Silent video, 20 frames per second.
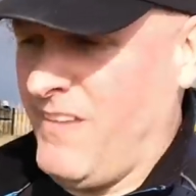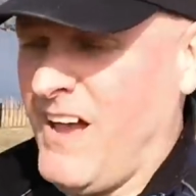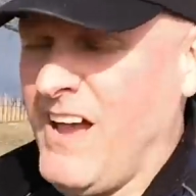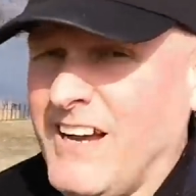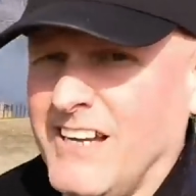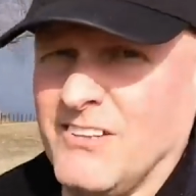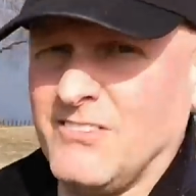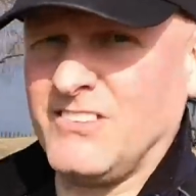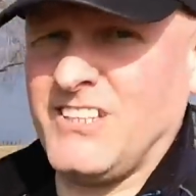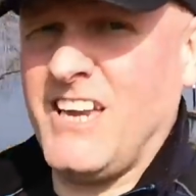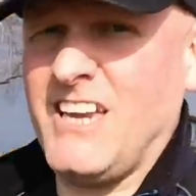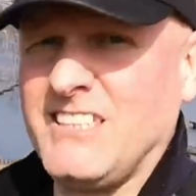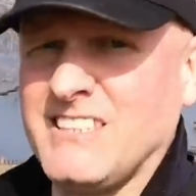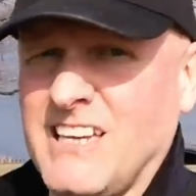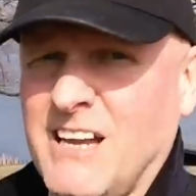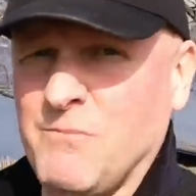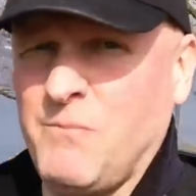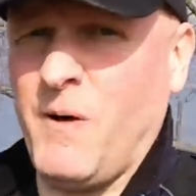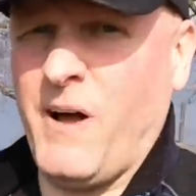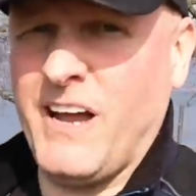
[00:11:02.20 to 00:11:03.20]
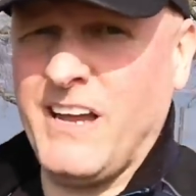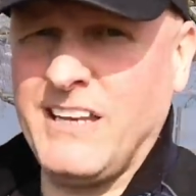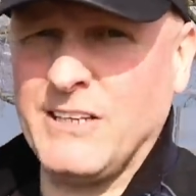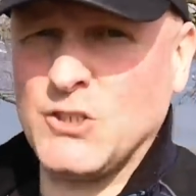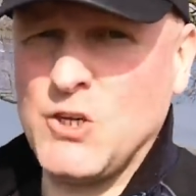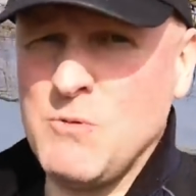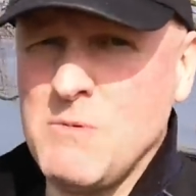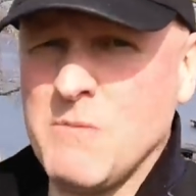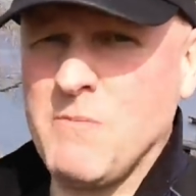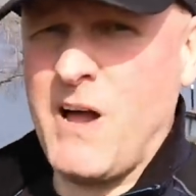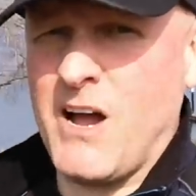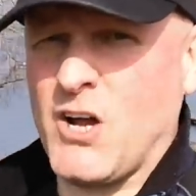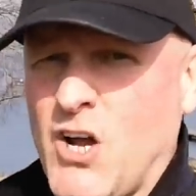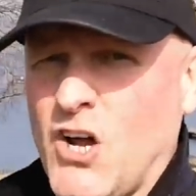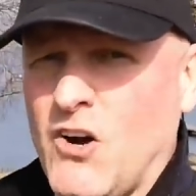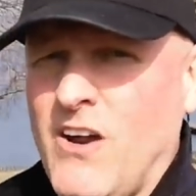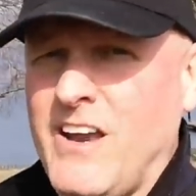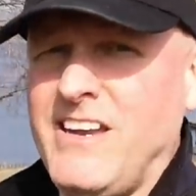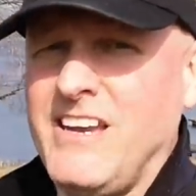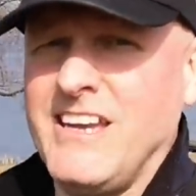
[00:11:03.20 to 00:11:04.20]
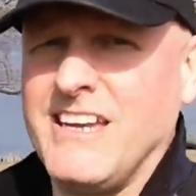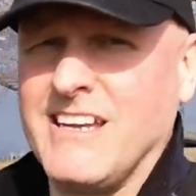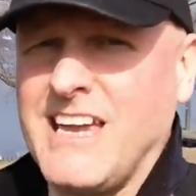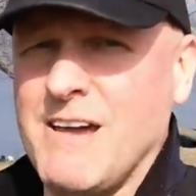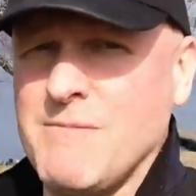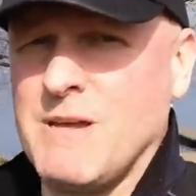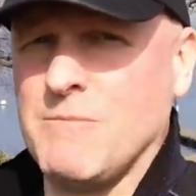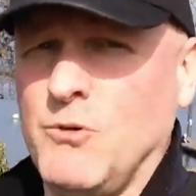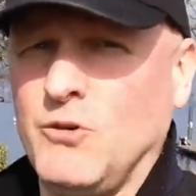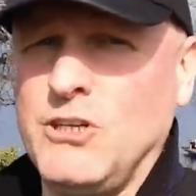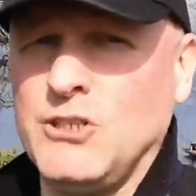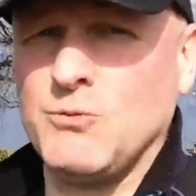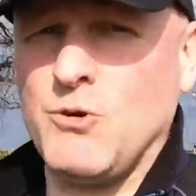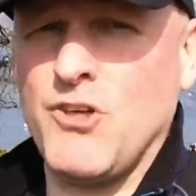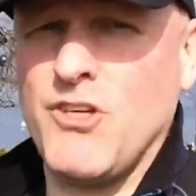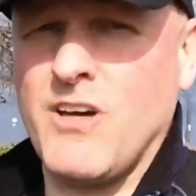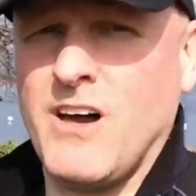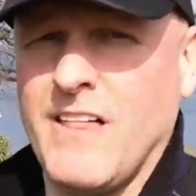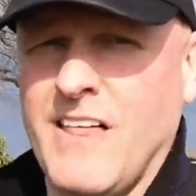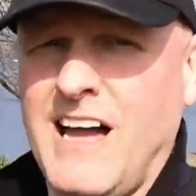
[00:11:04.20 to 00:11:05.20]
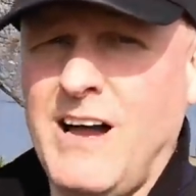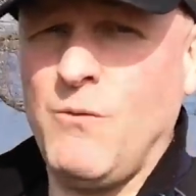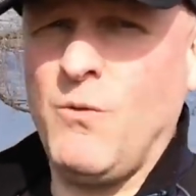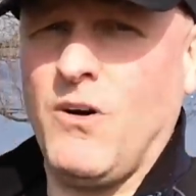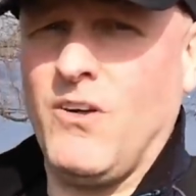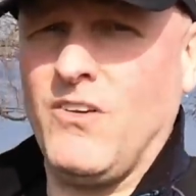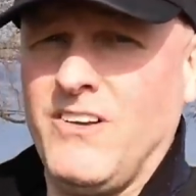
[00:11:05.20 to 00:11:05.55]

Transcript: I can taste that pie. It's coming back already. You get me money's worth out of that